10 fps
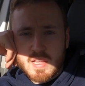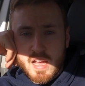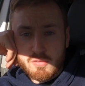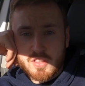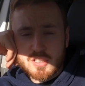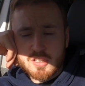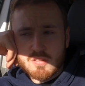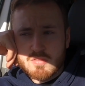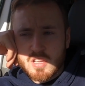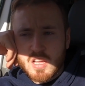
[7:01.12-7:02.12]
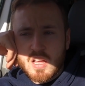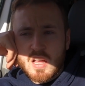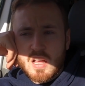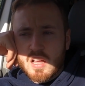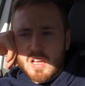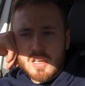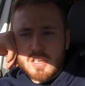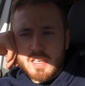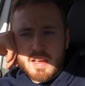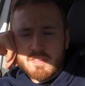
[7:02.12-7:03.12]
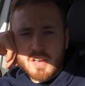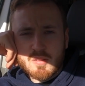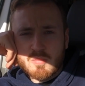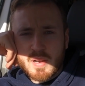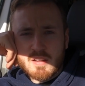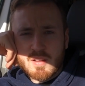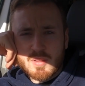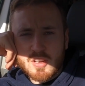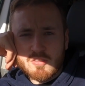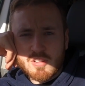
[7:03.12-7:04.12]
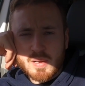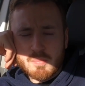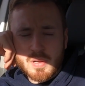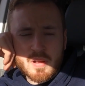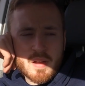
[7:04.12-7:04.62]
health issues, you definitely don't want to be playing around with 100 amp.